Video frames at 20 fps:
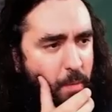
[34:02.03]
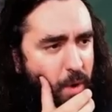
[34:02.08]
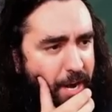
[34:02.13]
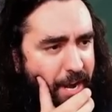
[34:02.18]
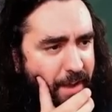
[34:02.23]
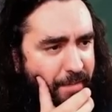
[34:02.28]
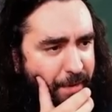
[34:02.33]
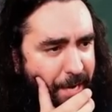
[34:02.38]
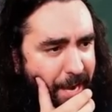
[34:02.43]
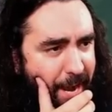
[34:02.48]

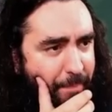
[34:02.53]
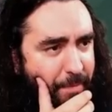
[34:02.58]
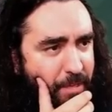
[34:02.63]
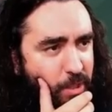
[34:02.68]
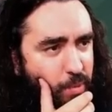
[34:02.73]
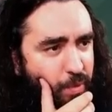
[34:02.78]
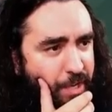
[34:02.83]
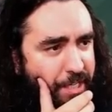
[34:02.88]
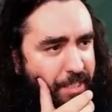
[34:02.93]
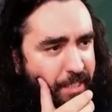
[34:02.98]
whatever
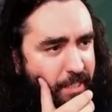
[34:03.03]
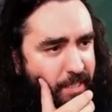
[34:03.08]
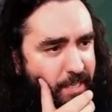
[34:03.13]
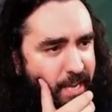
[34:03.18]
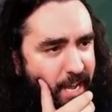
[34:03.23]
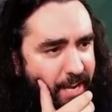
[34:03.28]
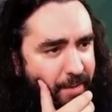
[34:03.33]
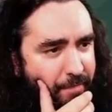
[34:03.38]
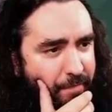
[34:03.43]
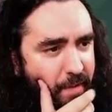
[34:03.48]
happens, we're still
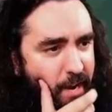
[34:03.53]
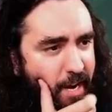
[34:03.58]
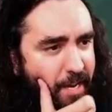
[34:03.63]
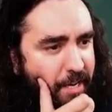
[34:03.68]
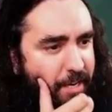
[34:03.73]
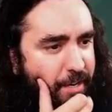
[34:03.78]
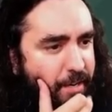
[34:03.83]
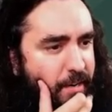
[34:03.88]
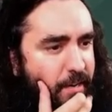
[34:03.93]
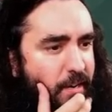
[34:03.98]
kind of fine
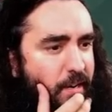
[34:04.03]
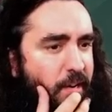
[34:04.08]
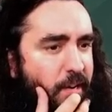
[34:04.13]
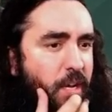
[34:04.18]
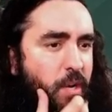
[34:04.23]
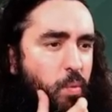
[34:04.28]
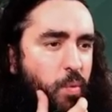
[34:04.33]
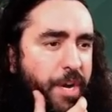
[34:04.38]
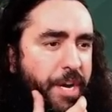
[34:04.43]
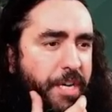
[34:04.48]
here.
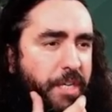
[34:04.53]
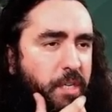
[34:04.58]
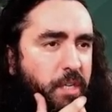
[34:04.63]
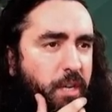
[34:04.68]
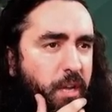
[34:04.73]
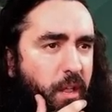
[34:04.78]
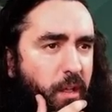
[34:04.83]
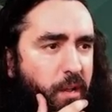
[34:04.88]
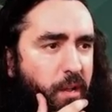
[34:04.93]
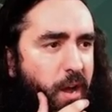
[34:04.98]
We're
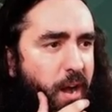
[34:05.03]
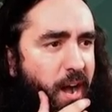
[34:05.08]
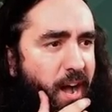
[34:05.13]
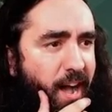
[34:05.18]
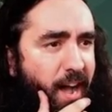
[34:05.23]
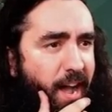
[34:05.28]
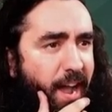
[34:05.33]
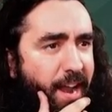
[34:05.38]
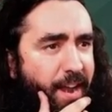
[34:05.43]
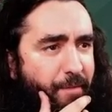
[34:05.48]
still
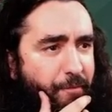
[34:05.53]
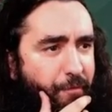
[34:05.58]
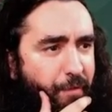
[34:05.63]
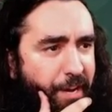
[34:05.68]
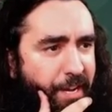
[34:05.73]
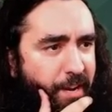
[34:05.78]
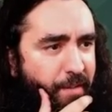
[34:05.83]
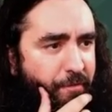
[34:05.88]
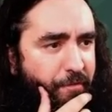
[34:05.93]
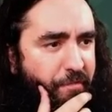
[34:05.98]
kind of
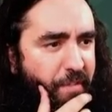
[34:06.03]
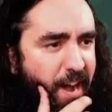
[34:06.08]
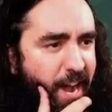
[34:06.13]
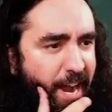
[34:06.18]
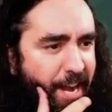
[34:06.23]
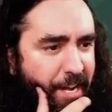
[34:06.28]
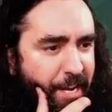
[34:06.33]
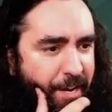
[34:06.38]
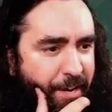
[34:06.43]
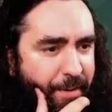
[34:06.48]
freaking
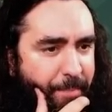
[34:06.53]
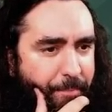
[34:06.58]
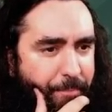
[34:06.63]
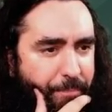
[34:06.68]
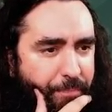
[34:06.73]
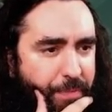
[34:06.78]
fine here.